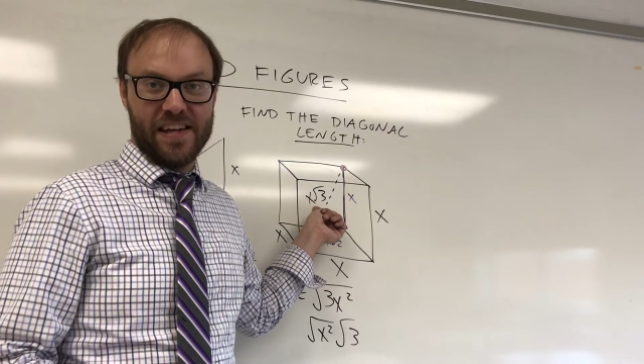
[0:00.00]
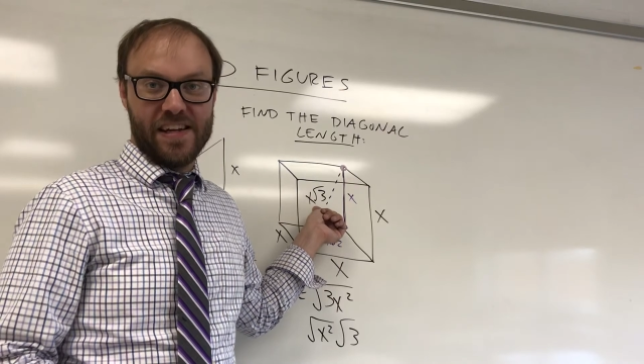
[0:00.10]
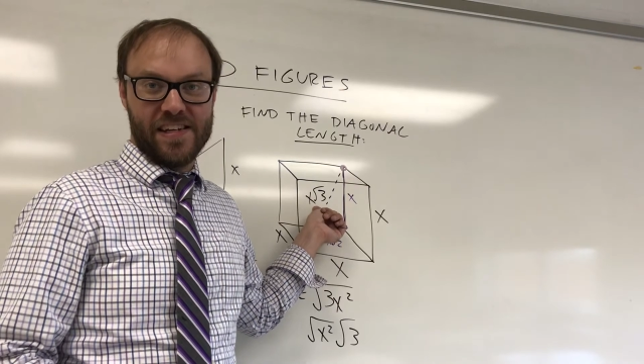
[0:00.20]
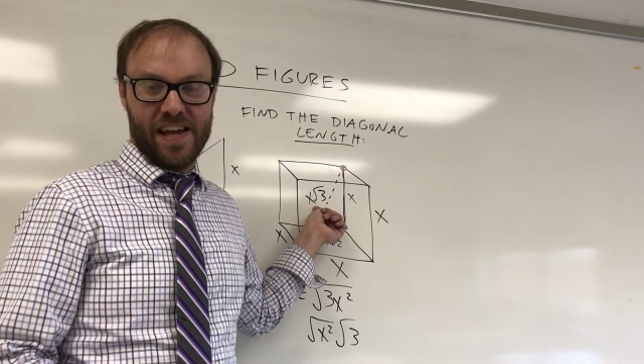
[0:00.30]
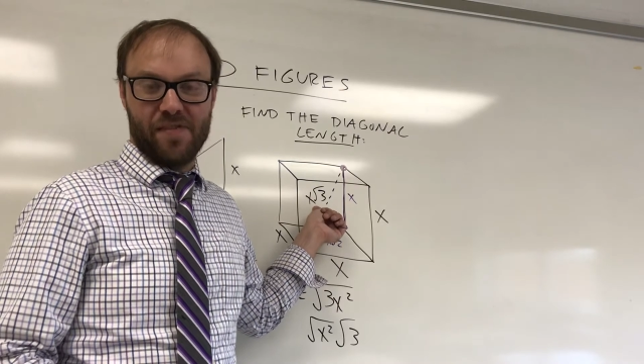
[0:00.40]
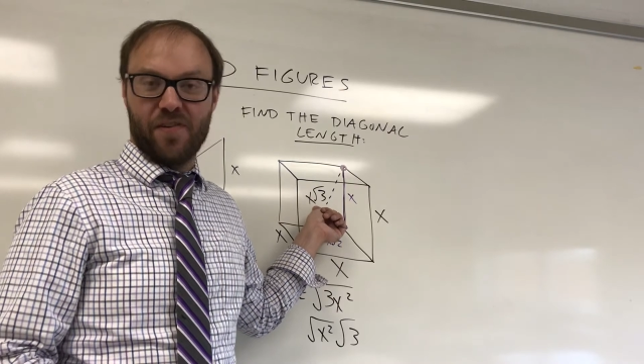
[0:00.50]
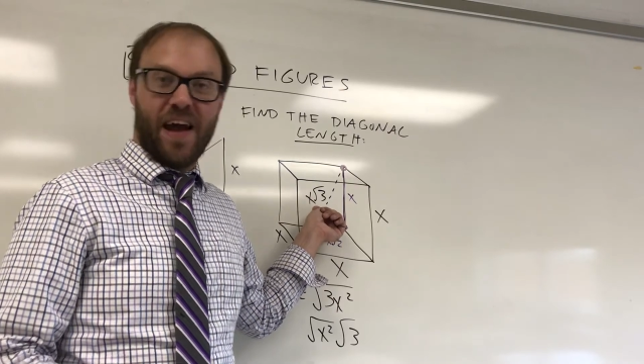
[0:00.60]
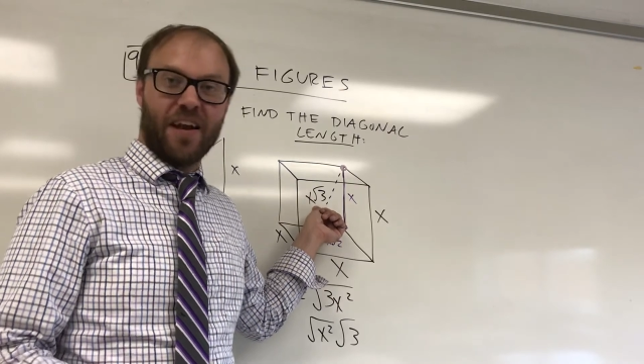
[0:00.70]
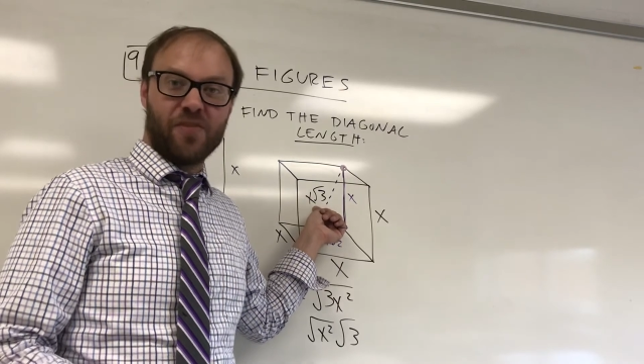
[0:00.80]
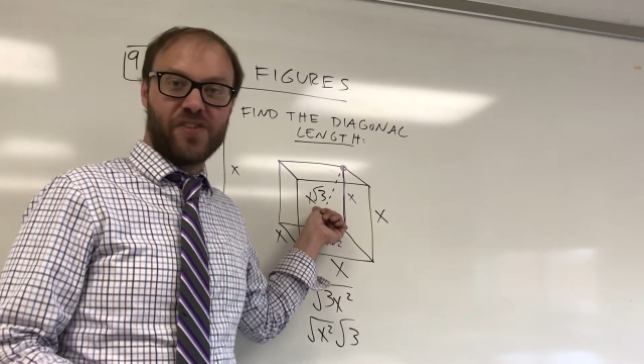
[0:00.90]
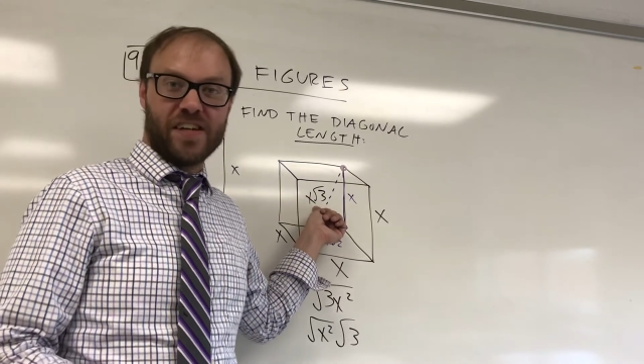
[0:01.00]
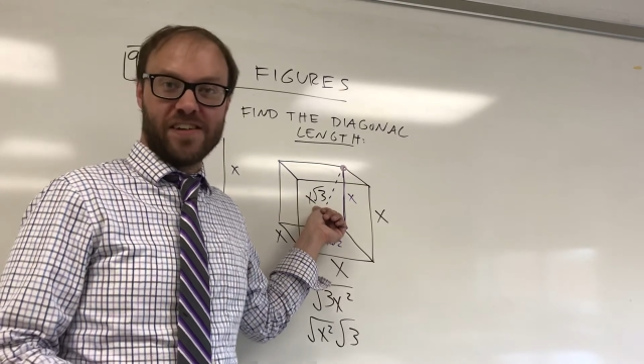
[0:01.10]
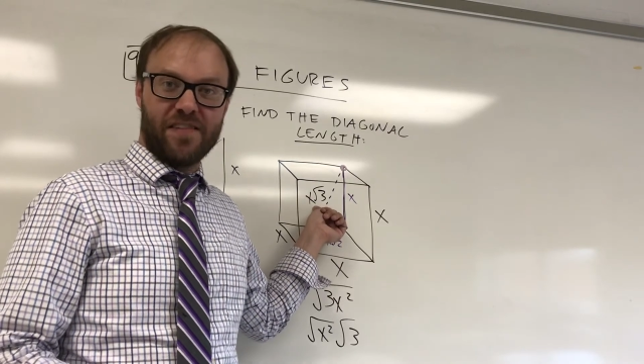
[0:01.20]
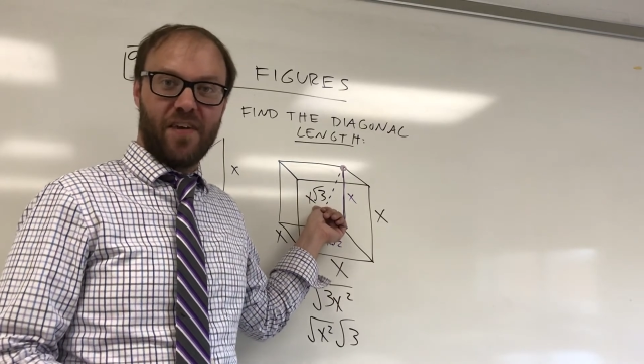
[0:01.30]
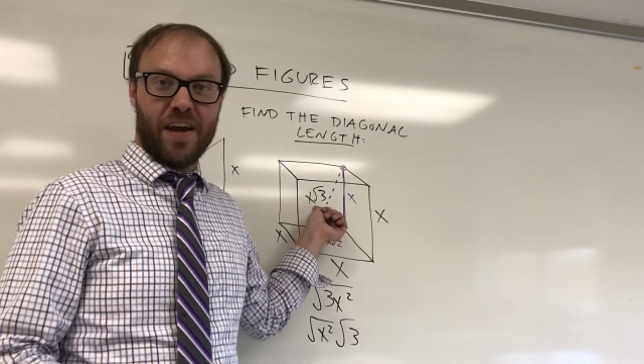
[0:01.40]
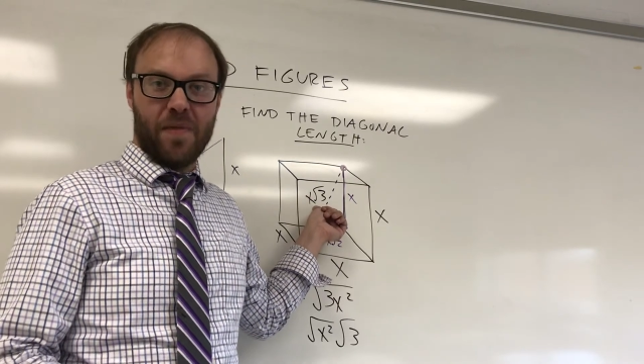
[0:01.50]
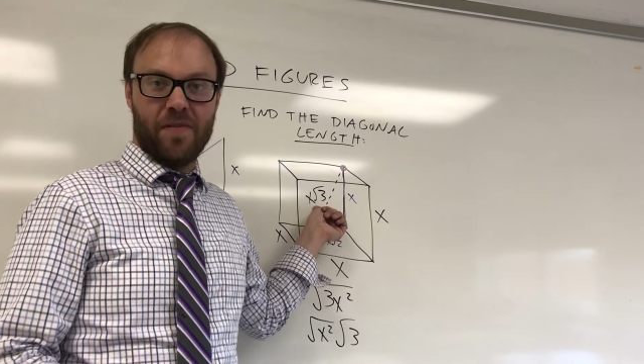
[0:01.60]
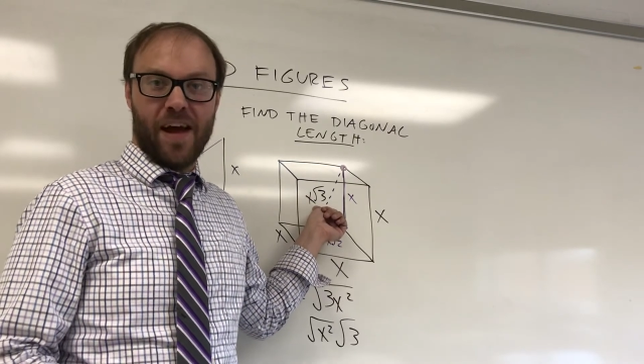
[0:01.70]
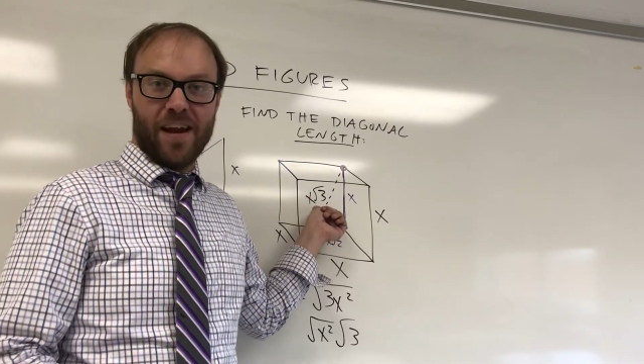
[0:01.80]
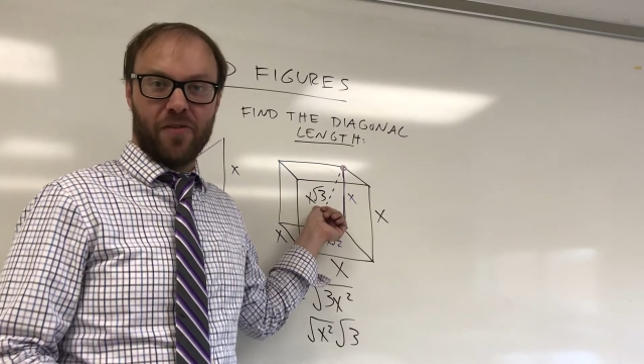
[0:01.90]
7 radical 6 divided by
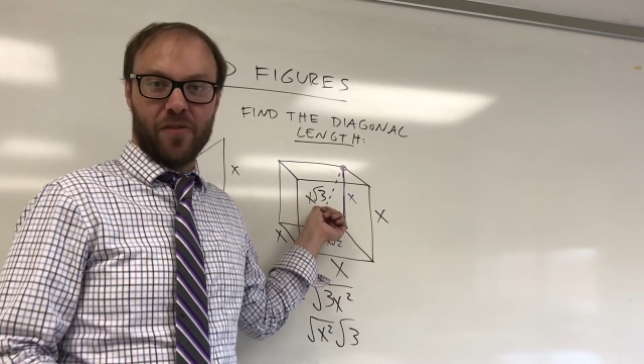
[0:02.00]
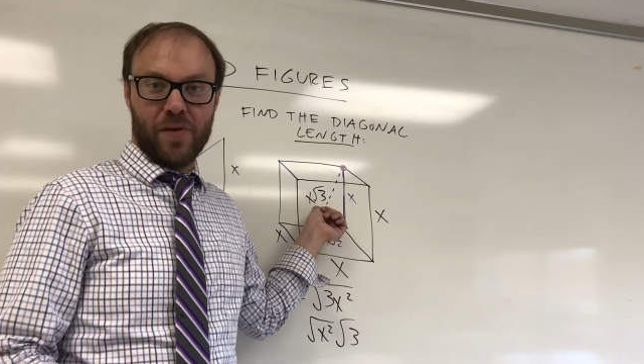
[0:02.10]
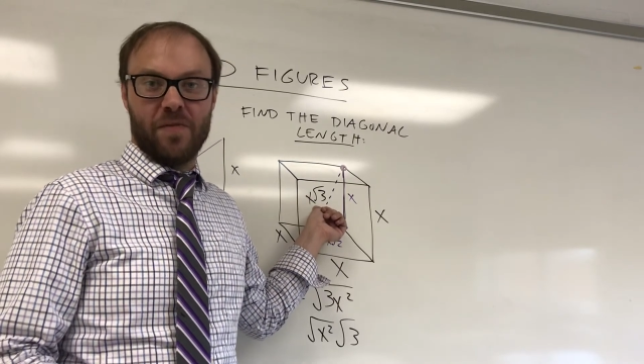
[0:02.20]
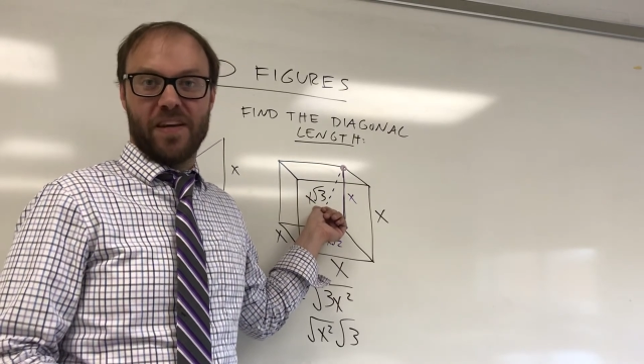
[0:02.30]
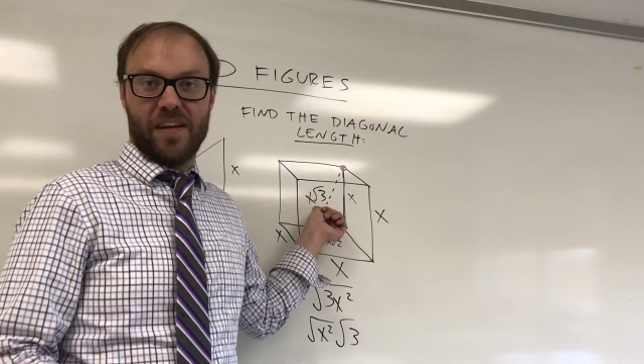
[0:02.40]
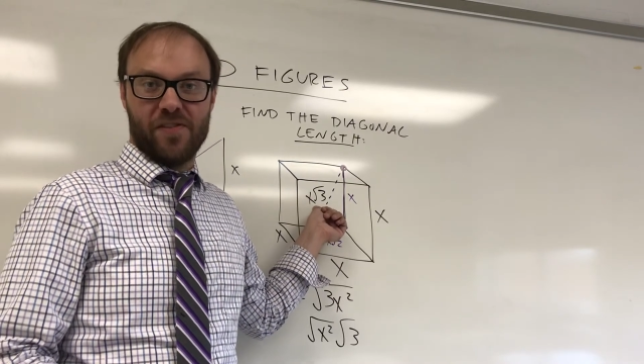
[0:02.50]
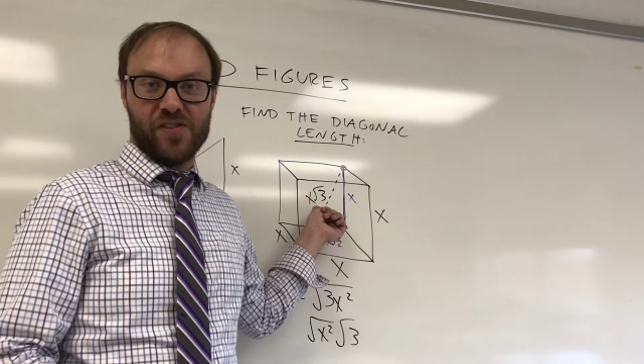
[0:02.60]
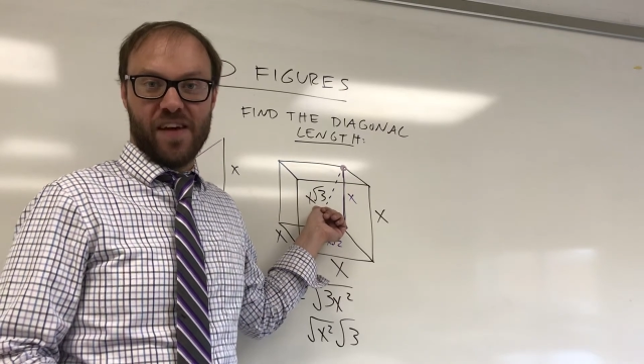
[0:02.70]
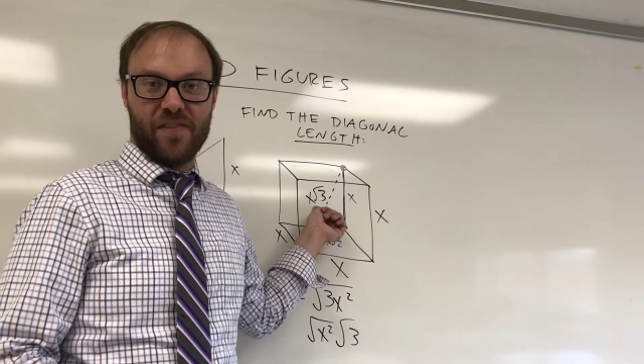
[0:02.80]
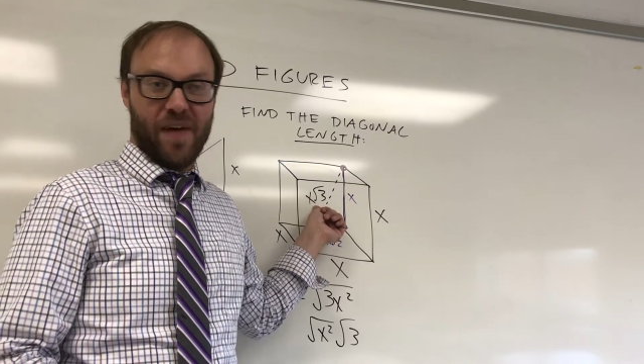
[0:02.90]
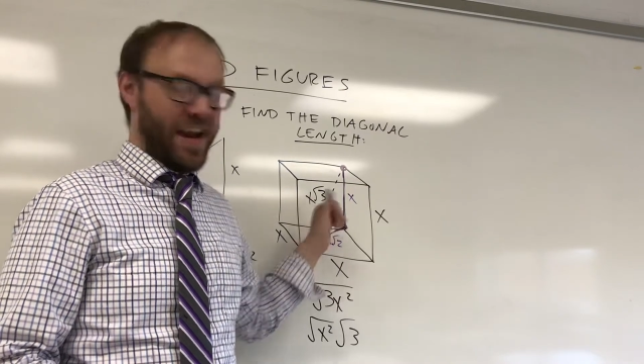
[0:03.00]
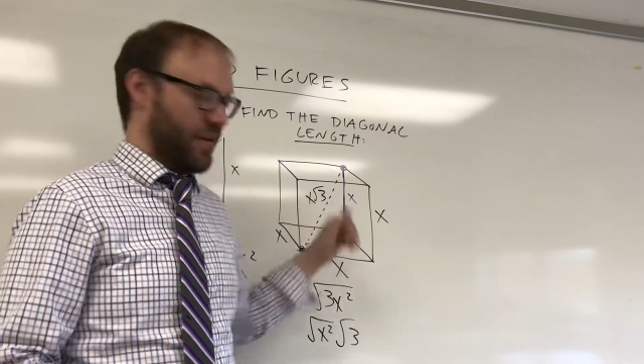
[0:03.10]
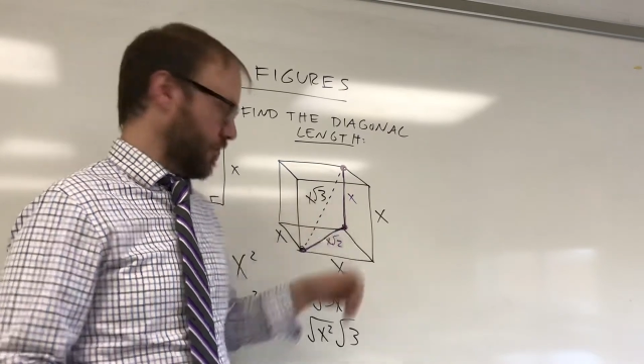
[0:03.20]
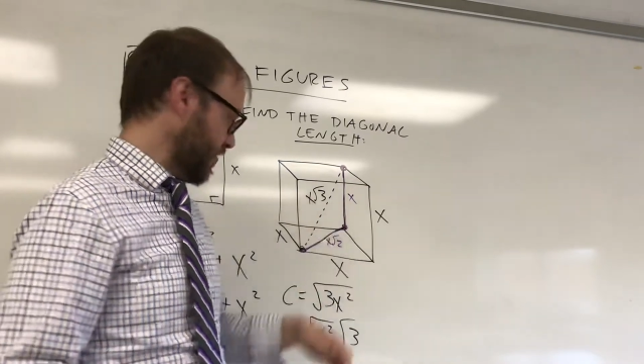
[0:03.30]
radical 3 would give you 7 radical